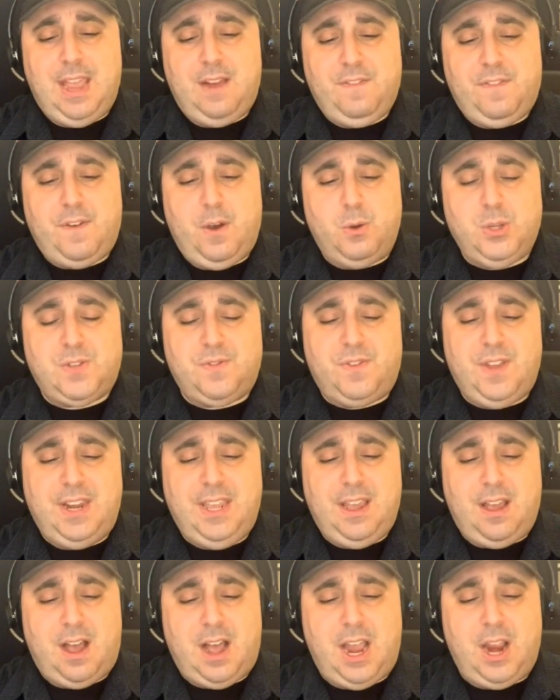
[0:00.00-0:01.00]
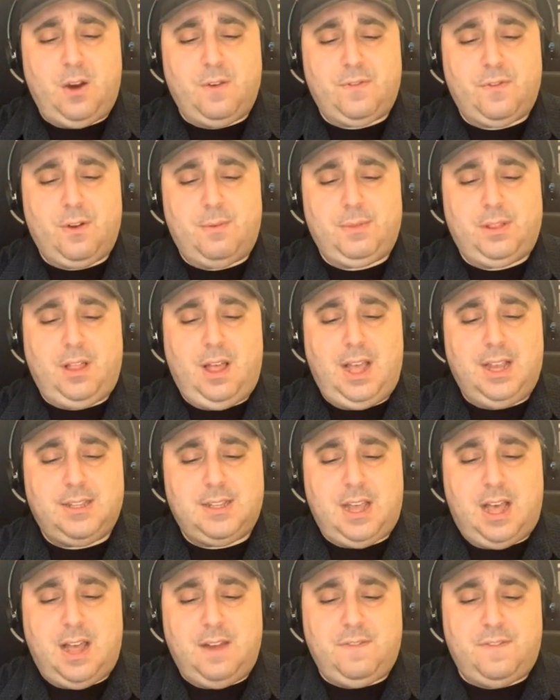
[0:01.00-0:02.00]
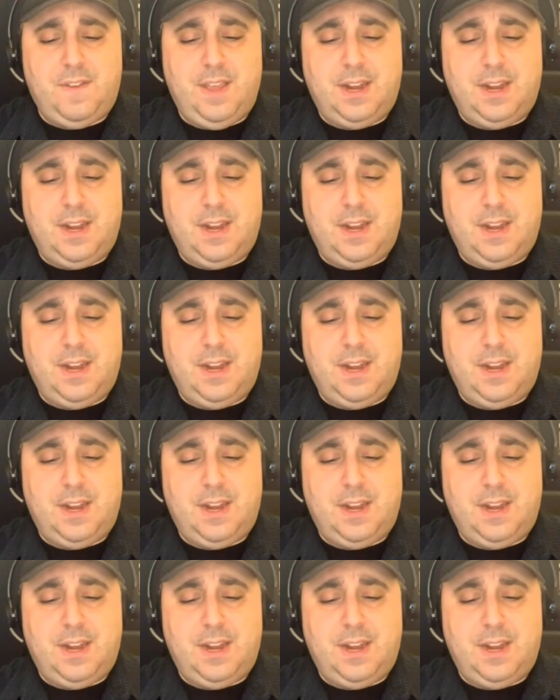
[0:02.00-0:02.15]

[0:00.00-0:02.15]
And folks, Vinny Iyer from Locked On